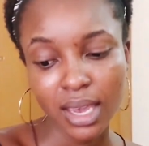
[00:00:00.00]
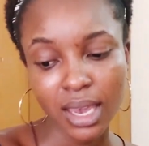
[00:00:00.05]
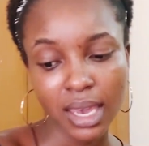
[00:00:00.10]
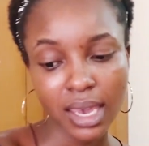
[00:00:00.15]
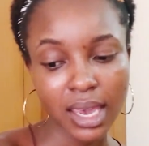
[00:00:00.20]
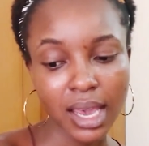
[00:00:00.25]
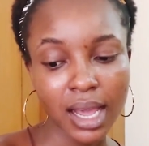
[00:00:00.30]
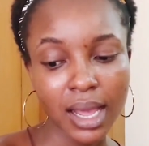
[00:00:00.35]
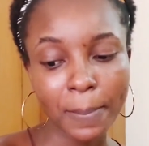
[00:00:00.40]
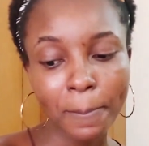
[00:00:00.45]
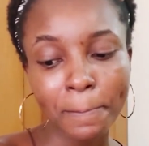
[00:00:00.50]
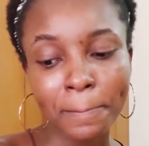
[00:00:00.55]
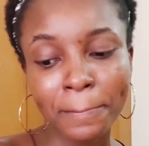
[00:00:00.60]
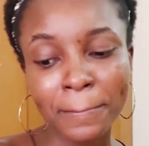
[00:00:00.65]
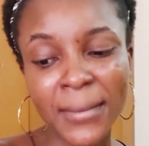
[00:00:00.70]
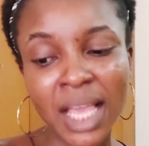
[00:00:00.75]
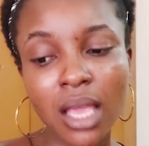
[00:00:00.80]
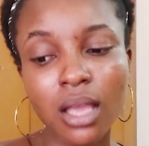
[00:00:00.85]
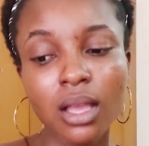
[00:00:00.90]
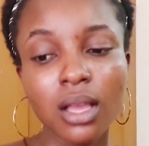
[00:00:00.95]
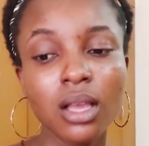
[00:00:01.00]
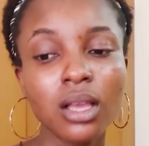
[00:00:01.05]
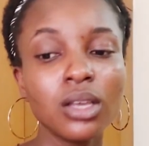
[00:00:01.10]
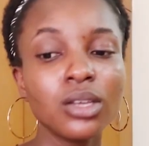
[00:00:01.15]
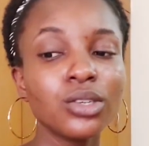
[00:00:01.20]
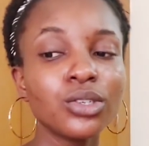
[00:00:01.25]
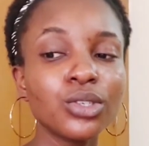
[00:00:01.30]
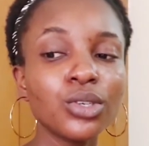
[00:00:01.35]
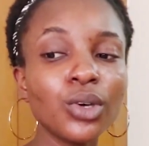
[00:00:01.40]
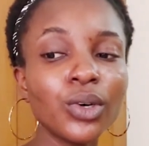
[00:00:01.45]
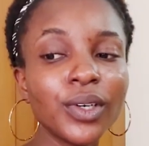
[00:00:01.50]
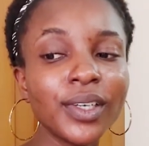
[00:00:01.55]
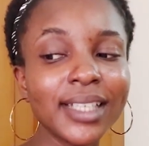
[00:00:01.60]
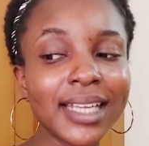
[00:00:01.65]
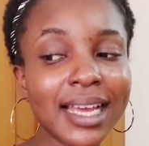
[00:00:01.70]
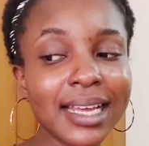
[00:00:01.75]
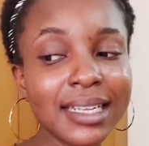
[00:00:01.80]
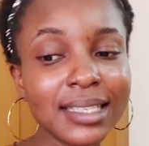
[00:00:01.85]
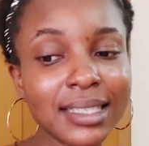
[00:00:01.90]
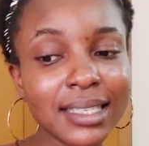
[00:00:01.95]
Yeah. So
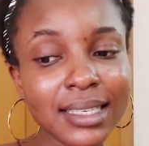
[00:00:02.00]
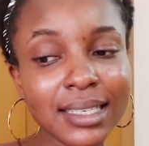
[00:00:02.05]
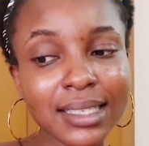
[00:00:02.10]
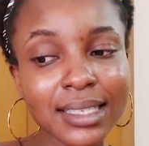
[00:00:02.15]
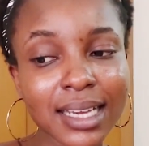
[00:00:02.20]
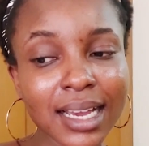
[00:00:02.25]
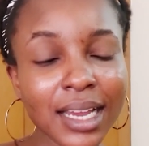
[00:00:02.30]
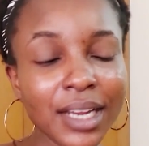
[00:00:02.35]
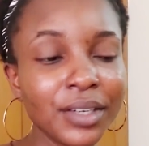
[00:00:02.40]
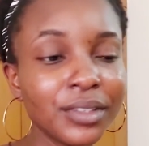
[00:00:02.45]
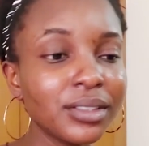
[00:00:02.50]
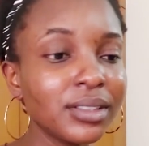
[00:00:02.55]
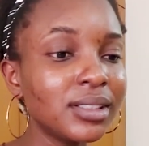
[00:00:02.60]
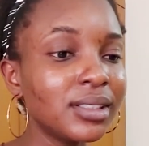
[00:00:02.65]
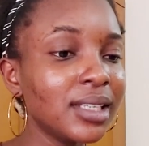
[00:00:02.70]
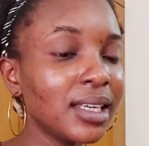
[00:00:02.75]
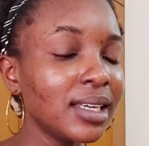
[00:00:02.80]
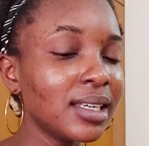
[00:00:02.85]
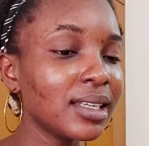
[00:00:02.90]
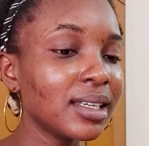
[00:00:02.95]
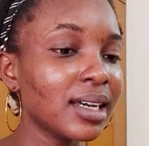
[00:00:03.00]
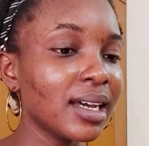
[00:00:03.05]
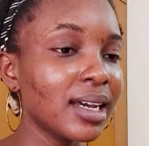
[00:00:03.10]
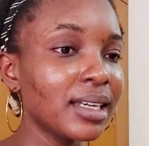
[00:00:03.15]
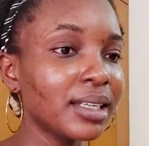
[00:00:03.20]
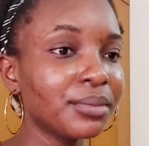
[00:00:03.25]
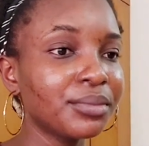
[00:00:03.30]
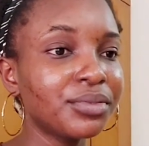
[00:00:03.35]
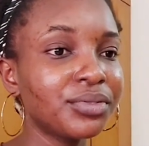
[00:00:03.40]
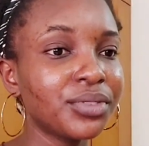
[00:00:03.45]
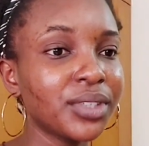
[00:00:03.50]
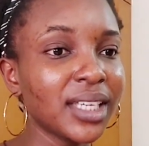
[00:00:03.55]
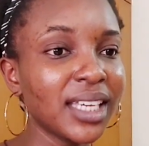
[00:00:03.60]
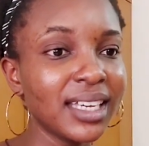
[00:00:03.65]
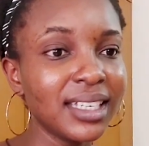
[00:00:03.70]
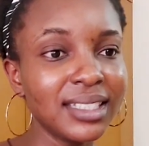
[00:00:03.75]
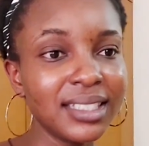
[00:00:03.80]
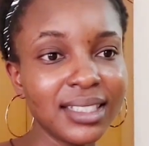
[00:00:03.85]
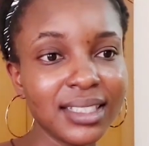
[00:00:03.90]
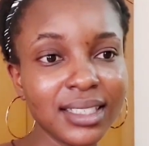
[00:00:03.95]
that is it. I don't think I am
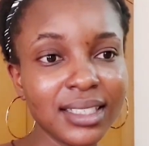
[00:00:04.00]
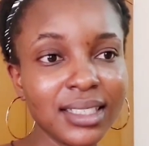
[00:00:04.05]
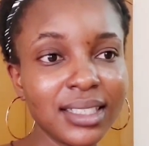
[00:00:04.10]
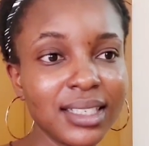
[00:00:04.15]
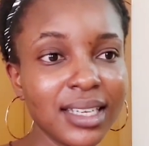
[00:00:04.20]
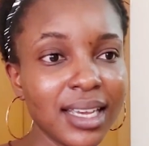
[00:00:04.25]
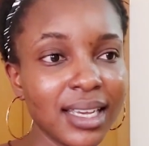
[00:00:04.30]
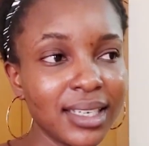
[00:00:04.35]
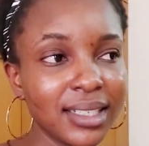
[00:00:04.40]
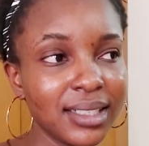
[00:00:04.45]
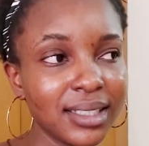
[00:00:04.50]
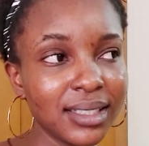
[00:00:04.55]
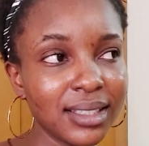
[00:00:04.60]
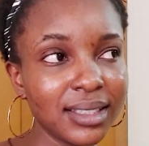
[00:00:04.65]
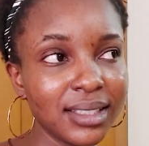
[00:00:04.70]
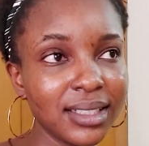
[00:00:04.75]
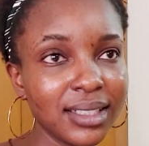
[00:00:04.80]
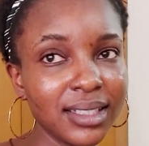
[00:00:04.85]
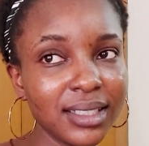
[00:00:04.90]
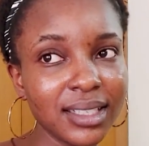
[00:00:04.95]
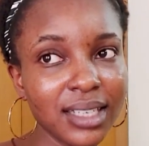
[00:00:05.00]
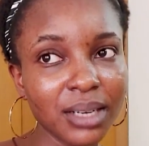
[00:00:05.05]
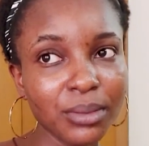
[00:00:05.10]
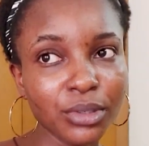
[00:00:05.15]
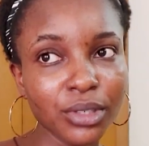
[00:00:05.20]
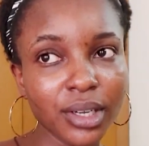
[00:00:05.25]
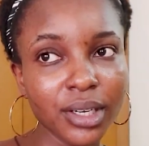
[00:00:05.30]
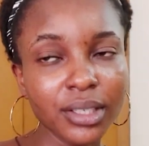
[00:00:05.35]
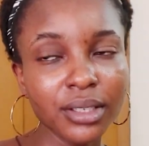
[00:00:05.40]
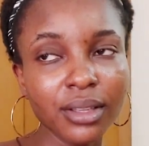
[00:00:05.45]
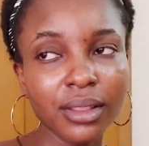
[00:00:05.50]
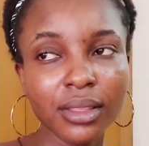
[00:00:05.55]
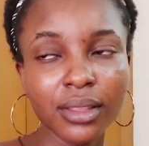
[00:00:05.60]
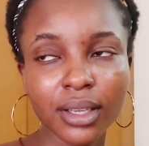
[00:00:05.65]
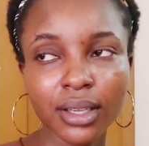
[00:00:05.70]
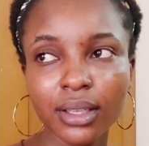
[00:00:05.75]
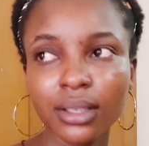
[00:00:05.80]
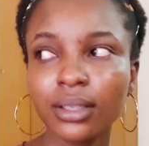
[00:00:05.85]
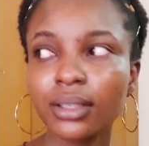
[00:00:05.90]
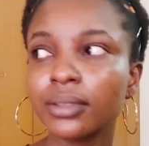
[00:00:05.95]
forgetting anything. I'm trying to
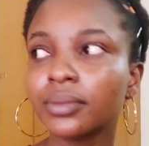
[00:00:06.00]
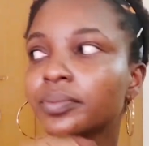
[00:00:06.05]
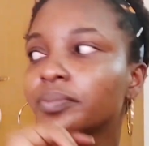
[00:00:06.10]
think.